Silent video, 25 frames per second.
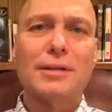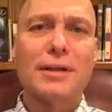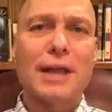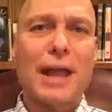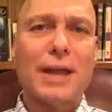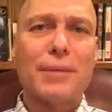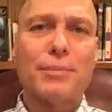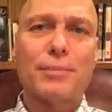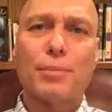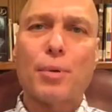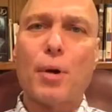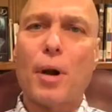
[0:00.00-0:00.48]

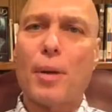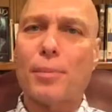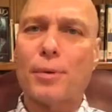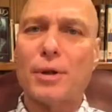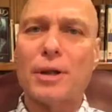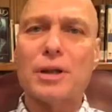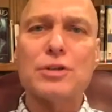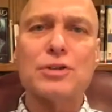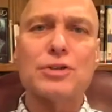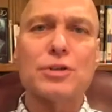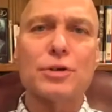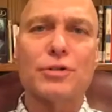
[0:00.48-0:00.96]
had proper
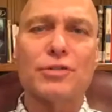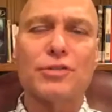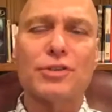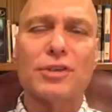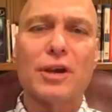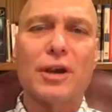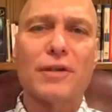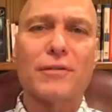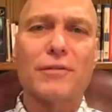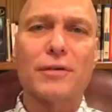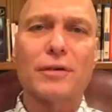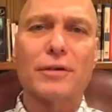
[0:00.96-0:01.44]
insurance
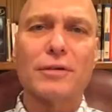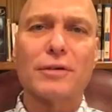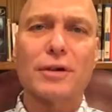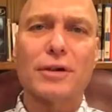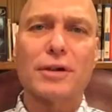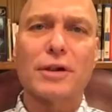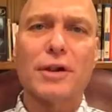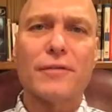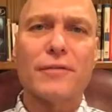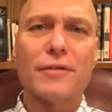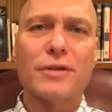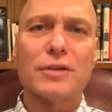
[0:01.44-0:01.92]

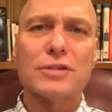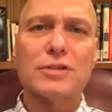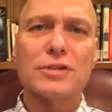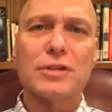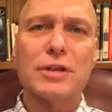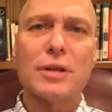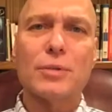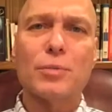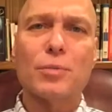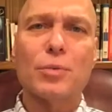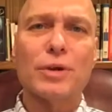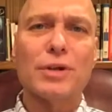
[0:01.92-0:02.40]
coverage,
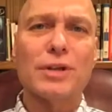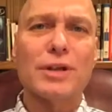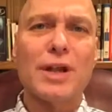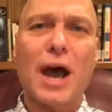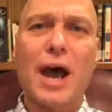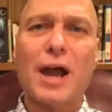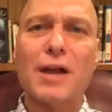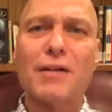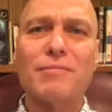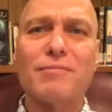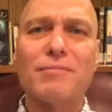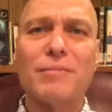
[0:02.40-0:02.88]
it would
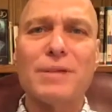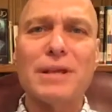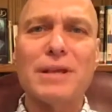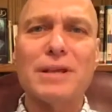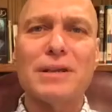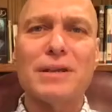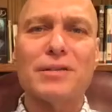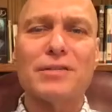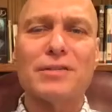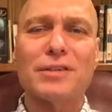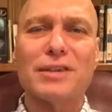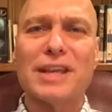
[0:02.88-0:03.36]
not have been
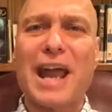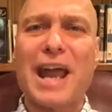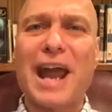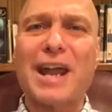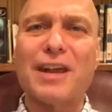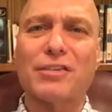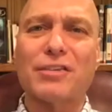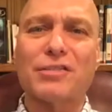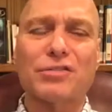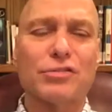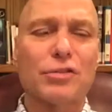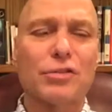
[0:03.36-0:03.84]
as
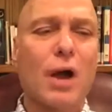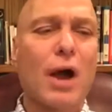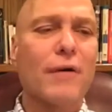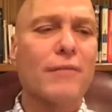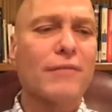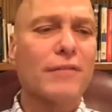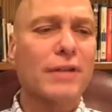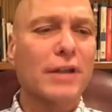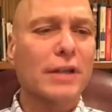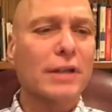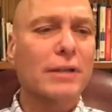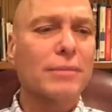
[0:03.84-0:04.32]

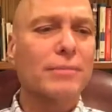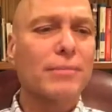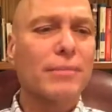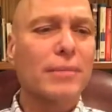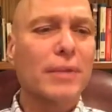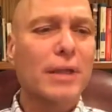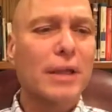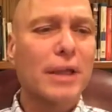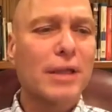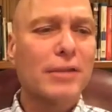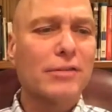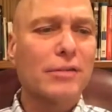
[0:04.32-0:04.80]
catastrophic
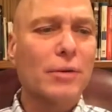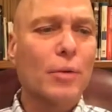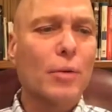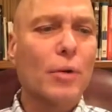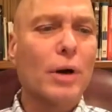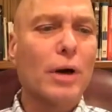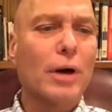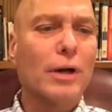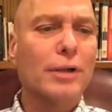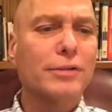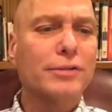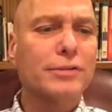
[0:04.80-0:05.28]
as it
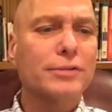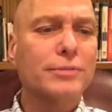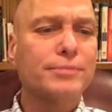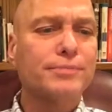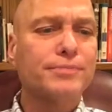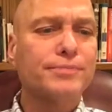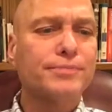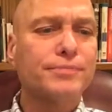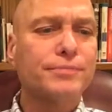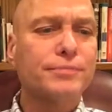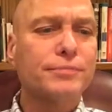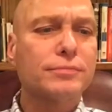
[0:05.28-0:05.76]
was.
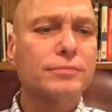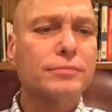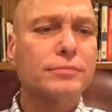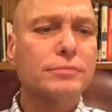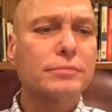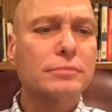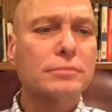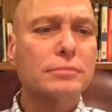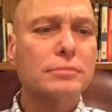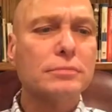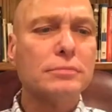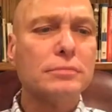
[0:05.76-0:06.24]

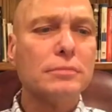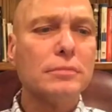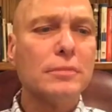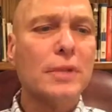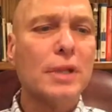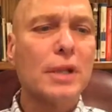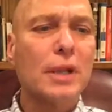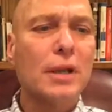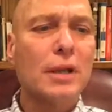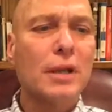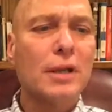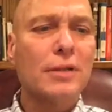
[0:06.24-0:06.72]

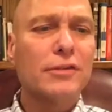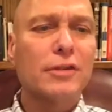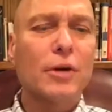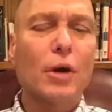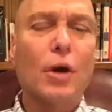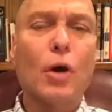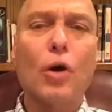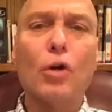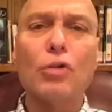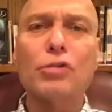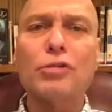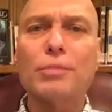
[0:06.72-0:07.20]
So
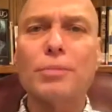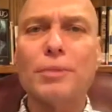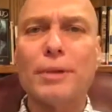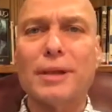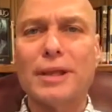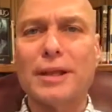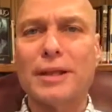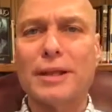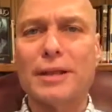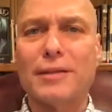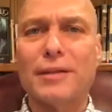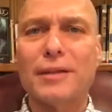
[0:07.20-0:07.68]

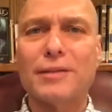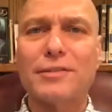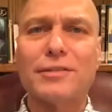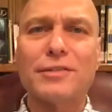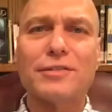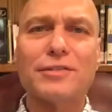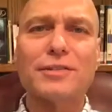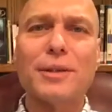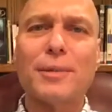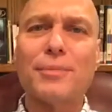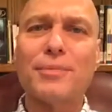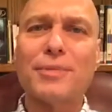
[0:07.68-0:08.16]
ultimately, and this
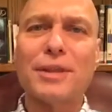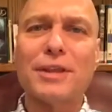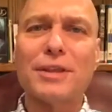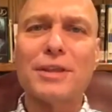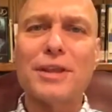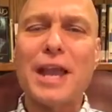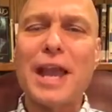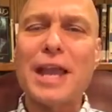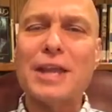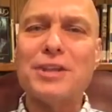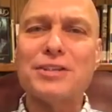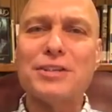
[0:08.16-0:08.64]
is something
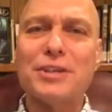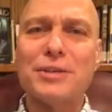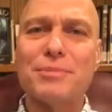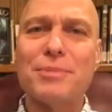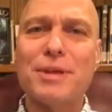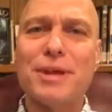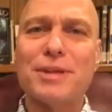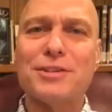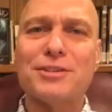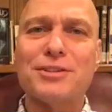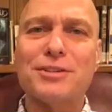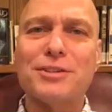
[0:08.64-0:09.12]
you hate to
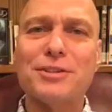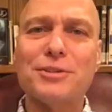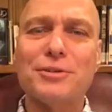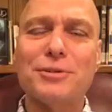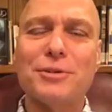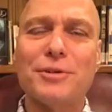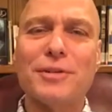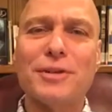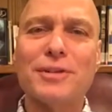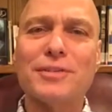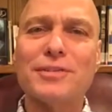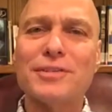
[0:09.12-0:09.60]
admit
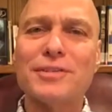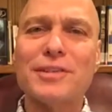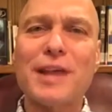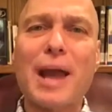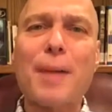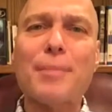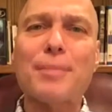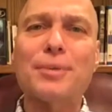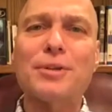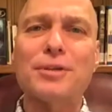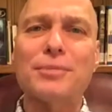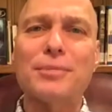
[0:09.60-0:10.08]
too, and this has
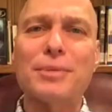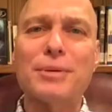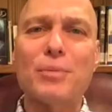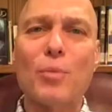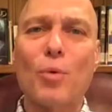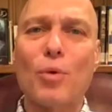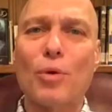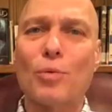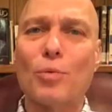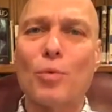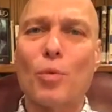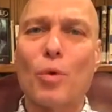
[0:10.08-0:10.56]
happened to me
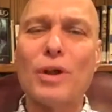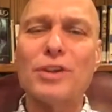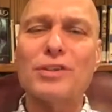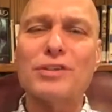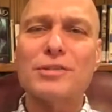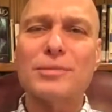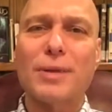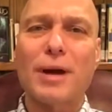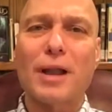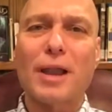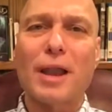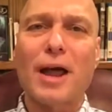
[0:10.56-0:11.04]
more than
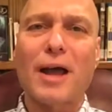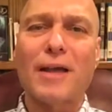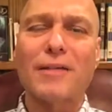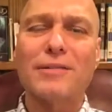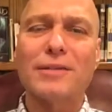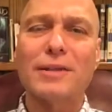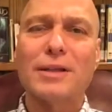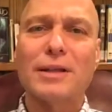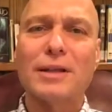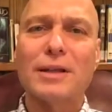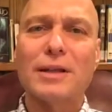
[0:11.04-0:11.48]
once in my life,